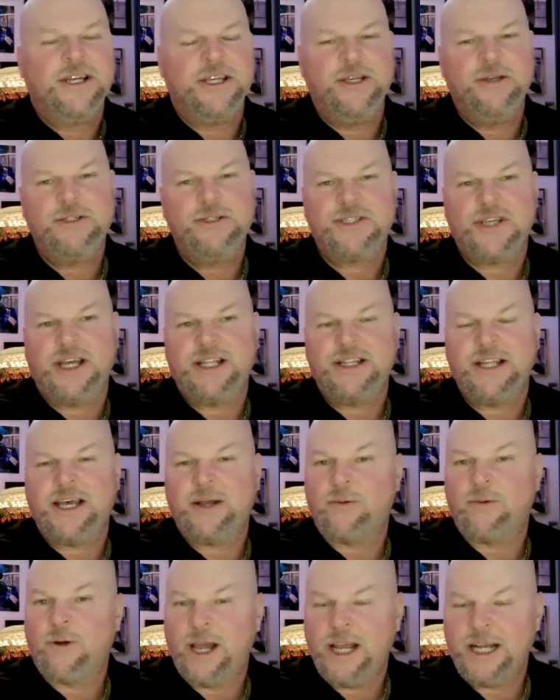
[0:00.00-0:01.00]
You said
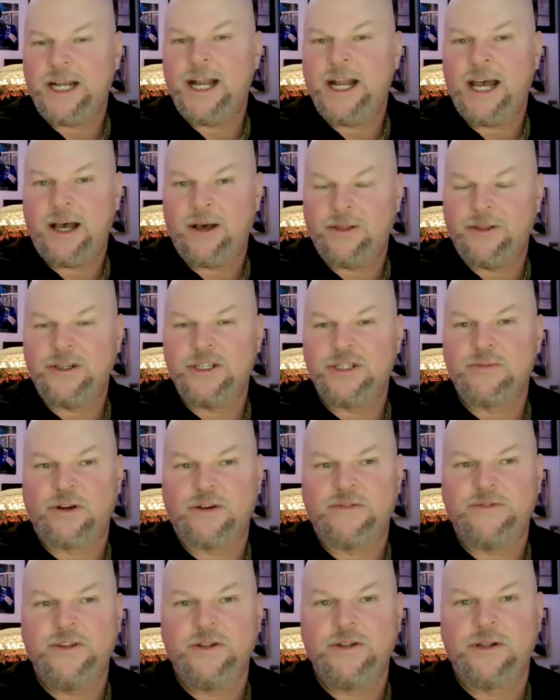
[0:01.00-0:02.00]
that right now there's
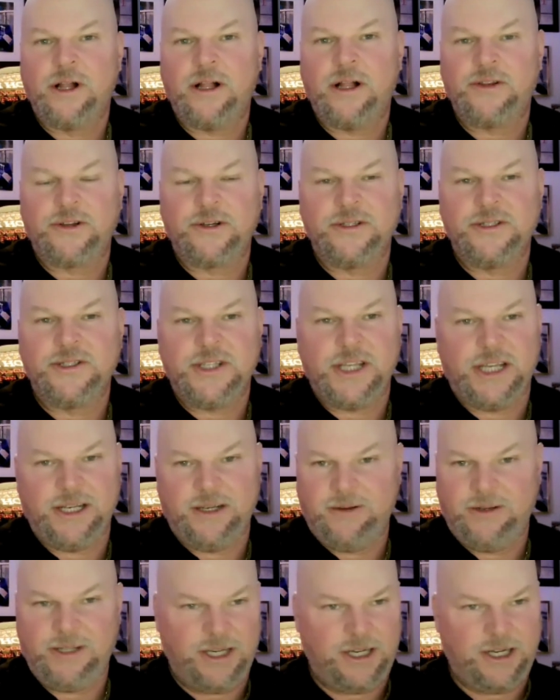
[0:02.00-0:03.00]
more fuel altereds
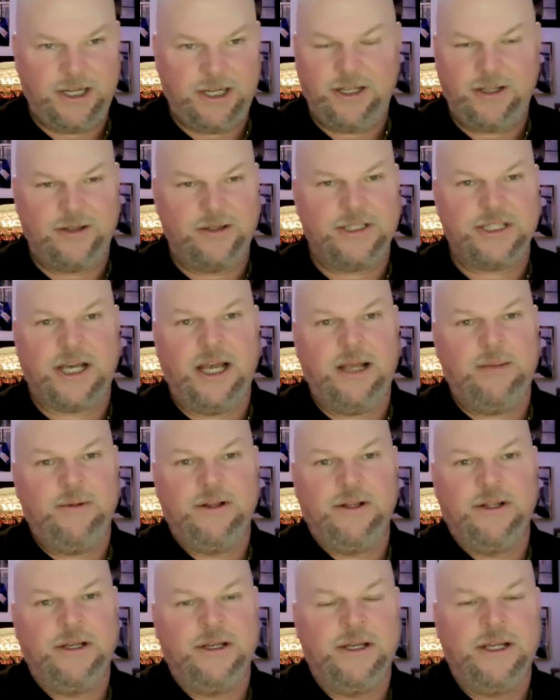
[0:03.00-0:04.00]
than in any other time
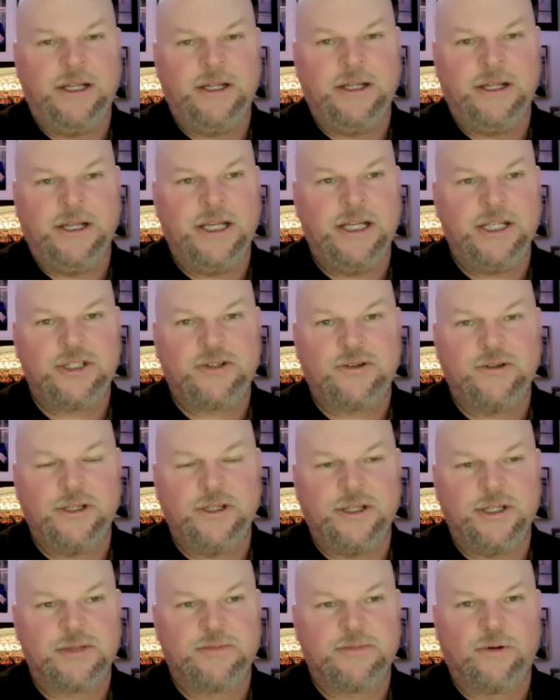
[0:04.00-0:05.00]
in the history
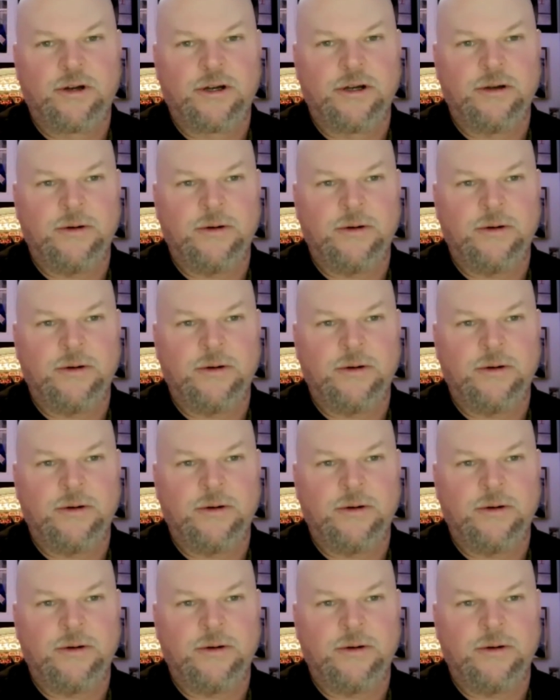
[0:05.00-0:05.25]
of the sport